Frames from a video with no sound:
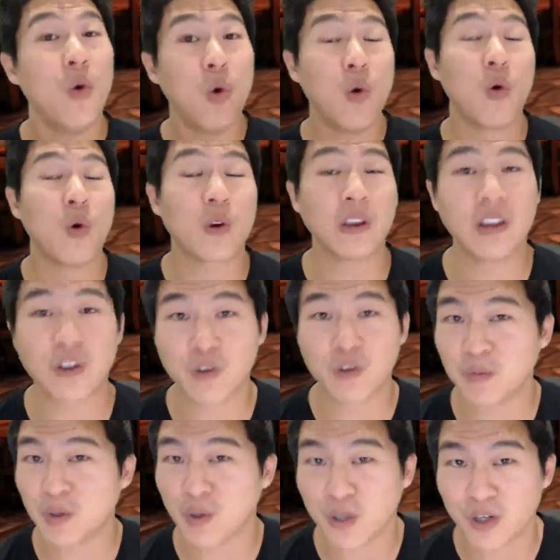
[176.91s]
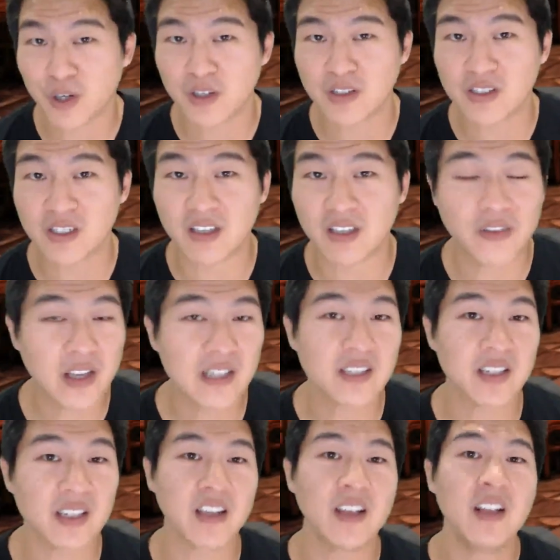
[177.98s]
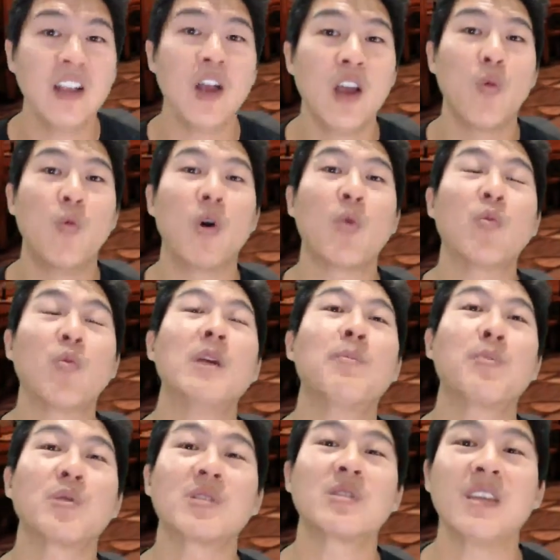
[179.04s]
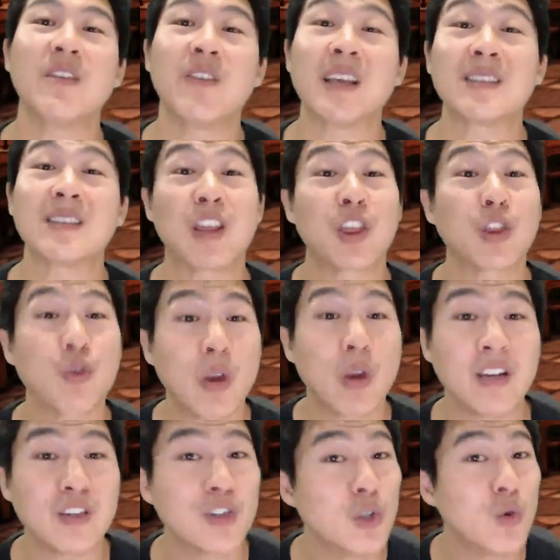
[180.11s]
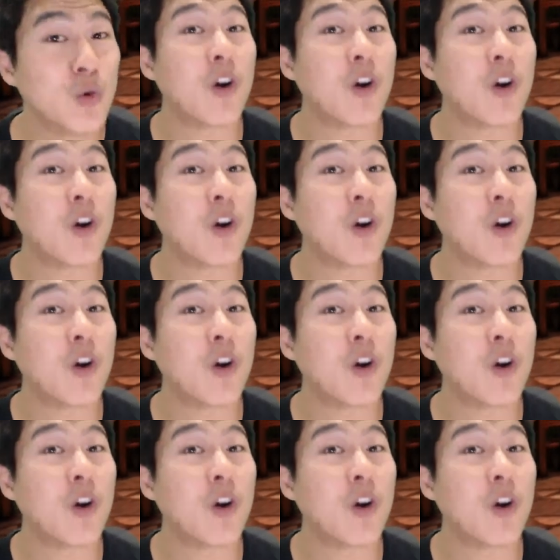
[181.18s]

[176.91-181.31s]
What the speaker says: or in cryptocurrency investing, what we perceive as a threat